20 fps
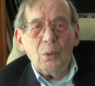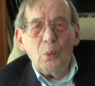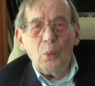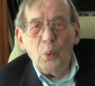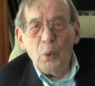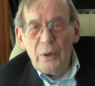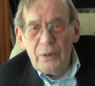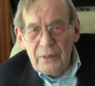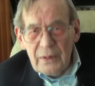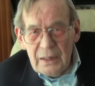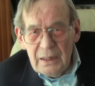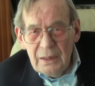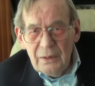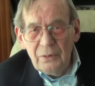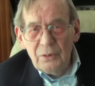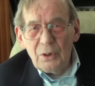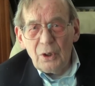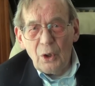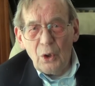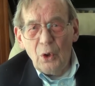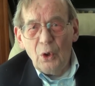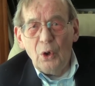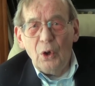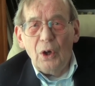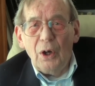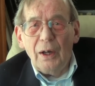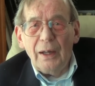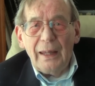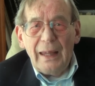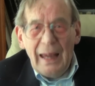within the
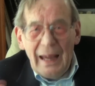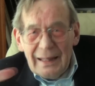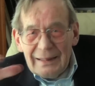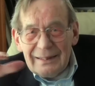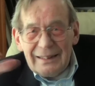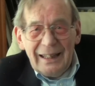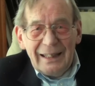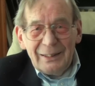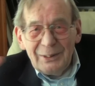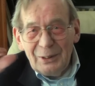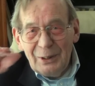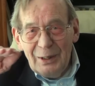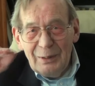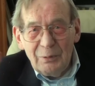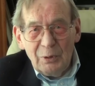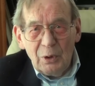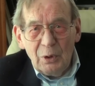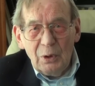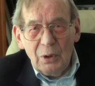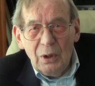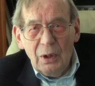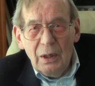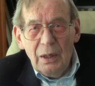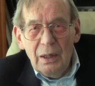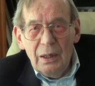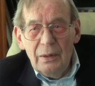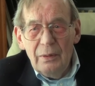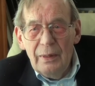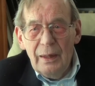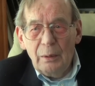law at that level
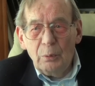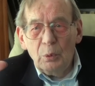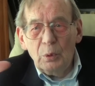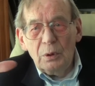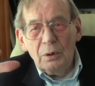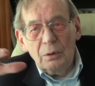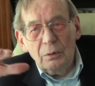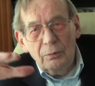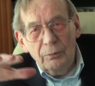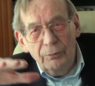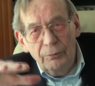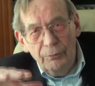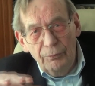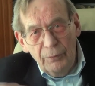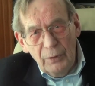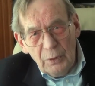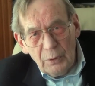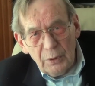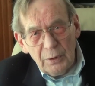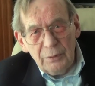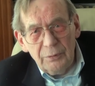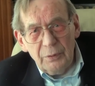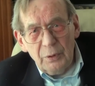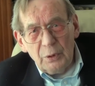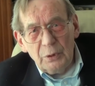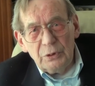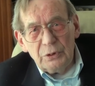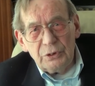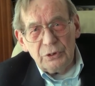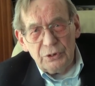that will very,
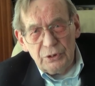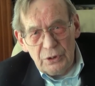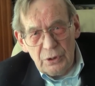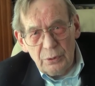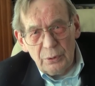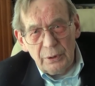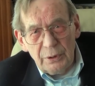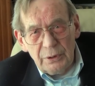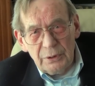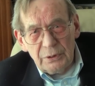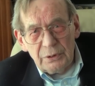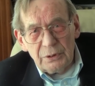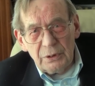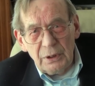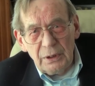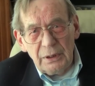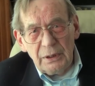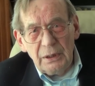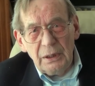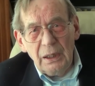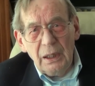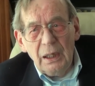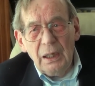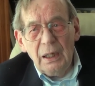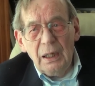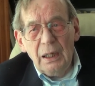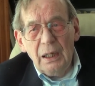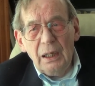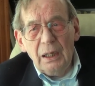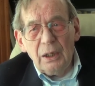very seriously
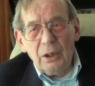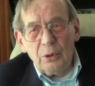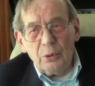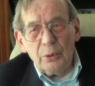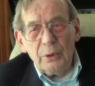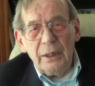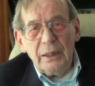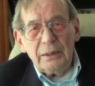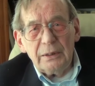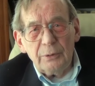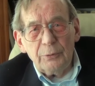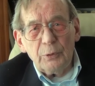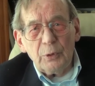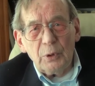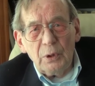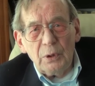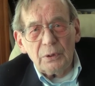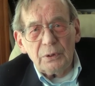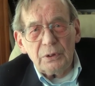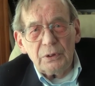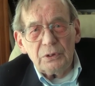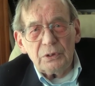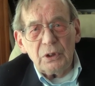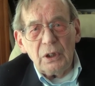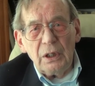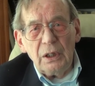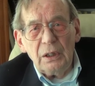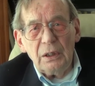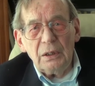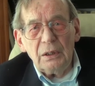create difficulties
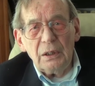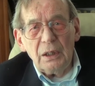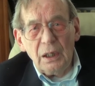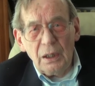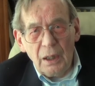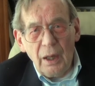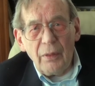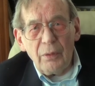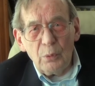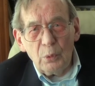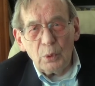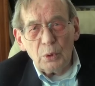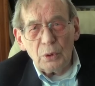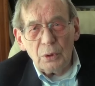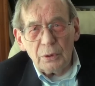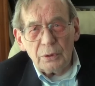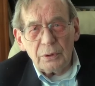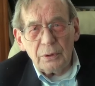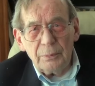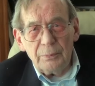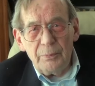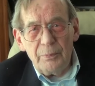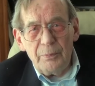in another world,